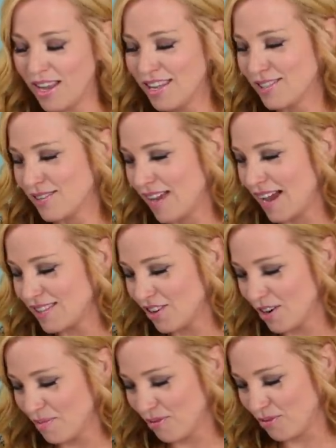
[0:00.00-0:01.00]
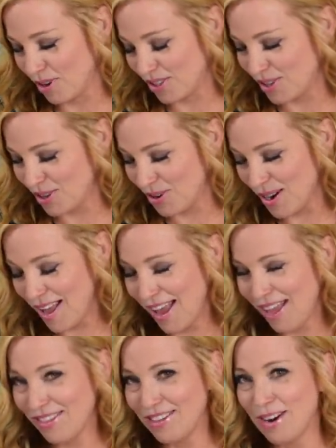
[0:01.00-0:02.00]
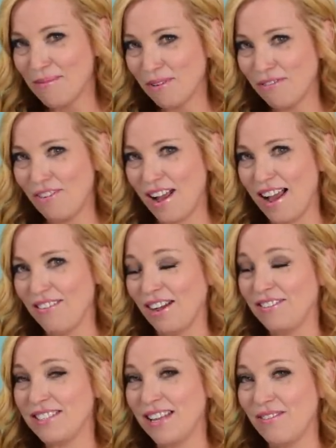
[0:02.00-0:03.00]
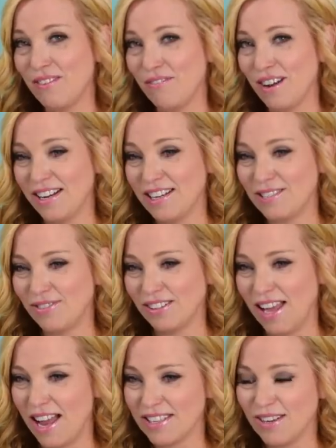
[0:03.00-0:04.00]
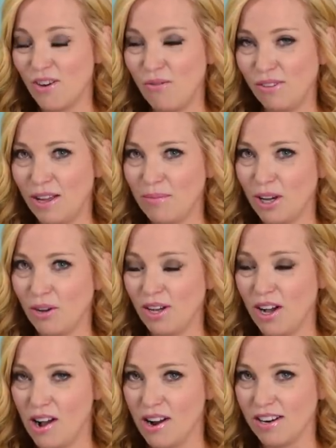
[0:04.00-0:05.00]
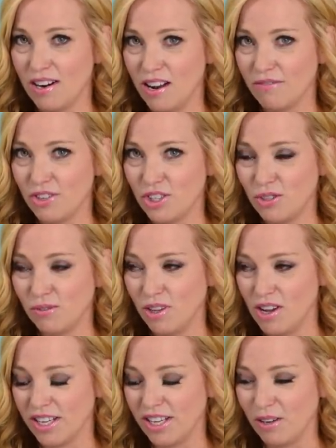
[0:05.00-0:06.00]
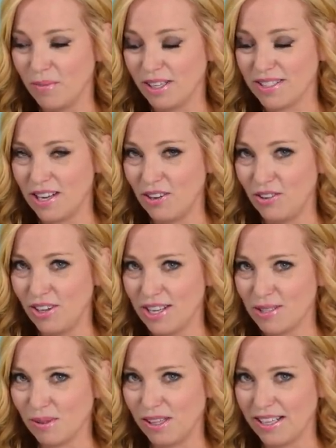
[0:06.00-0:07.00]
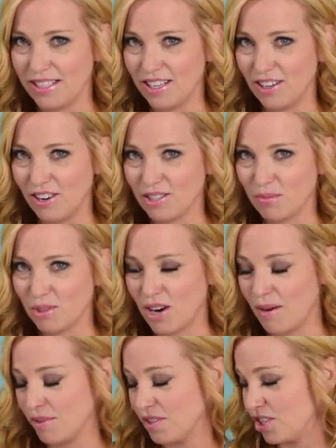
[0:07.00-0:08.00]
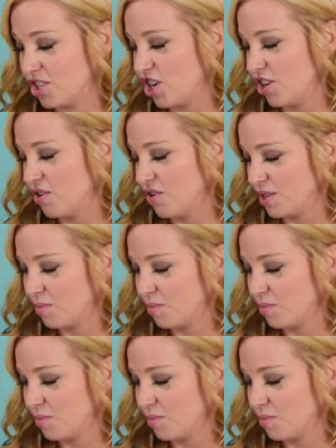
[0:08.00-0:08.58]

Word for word: So that's our number 4. So the number 5, I've saved the funniest for last, and hopefully I'm not going on and on for too long here because I know you guys would like to hear our subscribers and share yours.